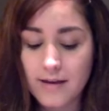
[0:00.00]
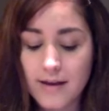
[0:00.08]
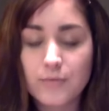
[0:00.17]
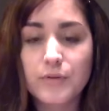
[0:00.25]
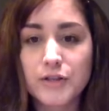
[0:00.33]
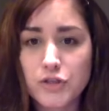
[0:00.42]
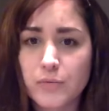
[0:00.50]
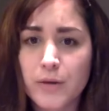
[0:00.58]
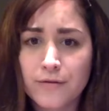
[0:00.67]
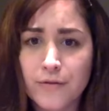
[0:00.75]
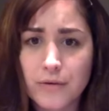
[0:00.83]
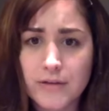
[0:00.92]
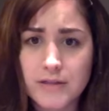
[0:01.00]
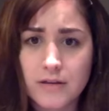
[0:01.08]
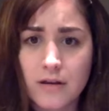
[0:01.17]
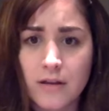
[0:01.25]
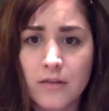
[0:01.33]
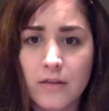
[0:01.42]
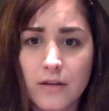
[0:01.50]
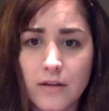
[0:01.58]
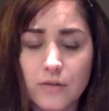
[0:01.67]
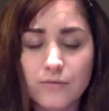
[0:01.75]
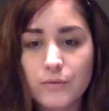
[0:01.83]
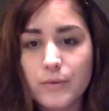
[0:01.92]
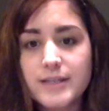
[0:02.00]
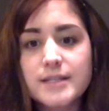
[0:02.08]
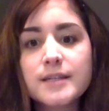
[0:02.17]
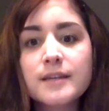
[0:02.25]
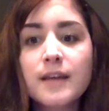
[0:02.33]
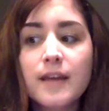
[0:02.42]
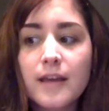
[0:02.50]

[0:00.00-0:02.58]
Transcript: I really just want to focus on the UV resin.